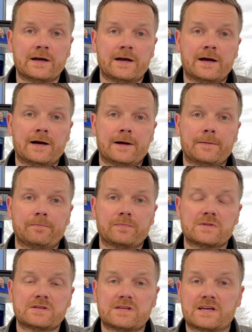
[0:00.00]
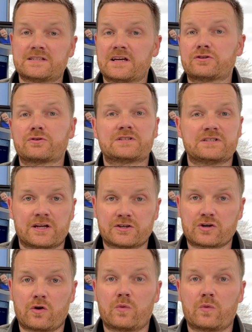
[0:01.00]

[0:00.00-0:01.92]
etc.